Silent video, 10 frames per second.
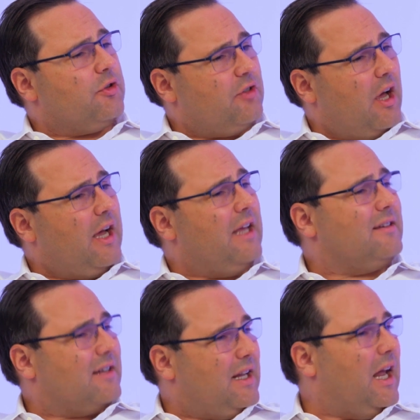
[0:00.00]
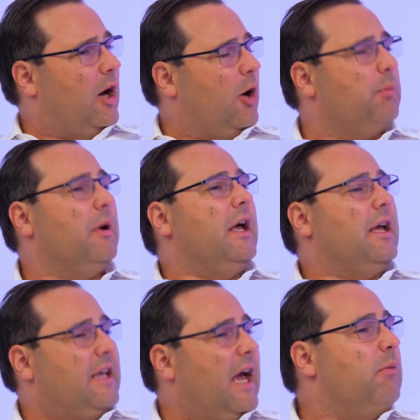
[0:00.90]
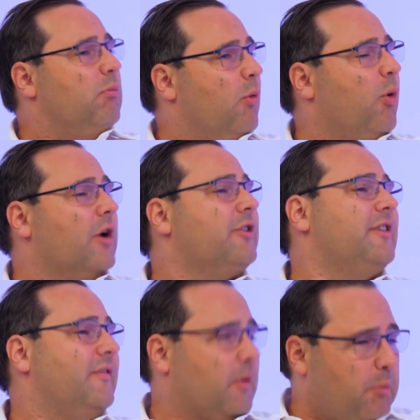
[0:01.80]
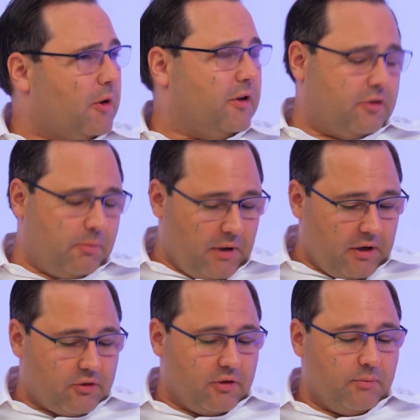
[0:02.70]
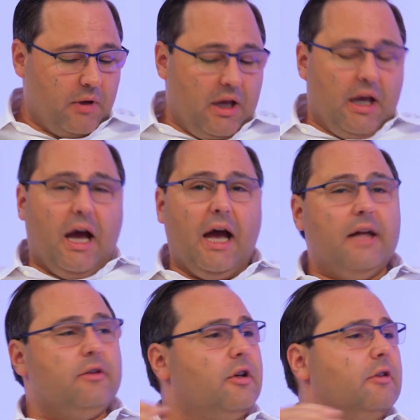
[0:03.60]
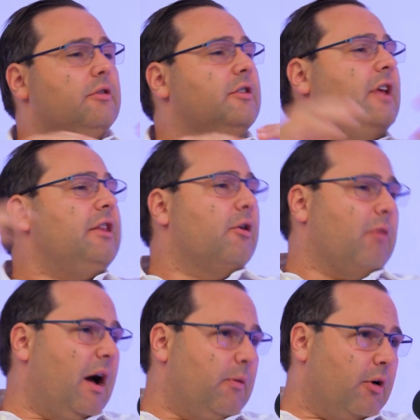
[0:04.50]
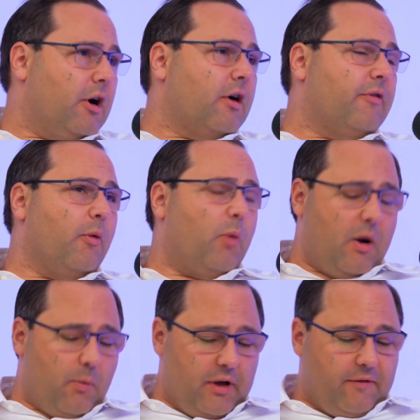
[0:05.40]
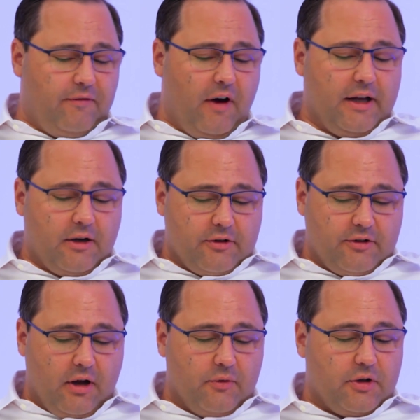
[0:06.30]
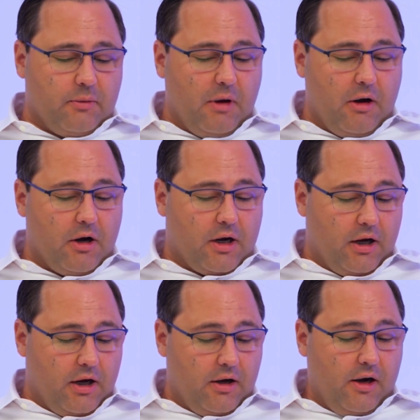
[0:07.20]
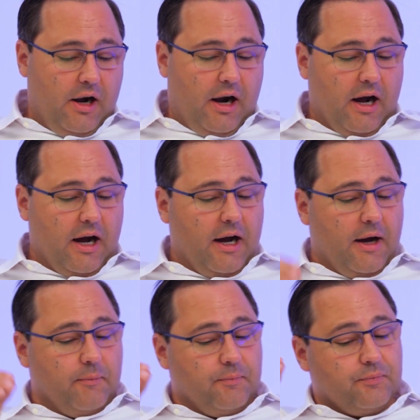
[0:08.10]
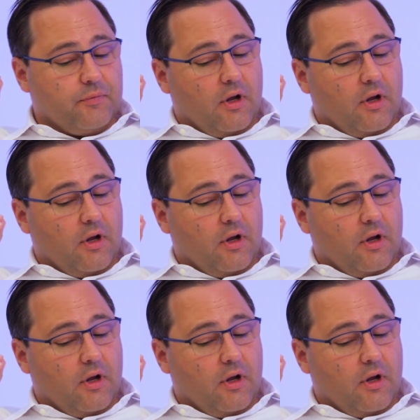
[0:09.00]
science can help get more civic participation. And to set the groundwork for where we find ourselves in America, America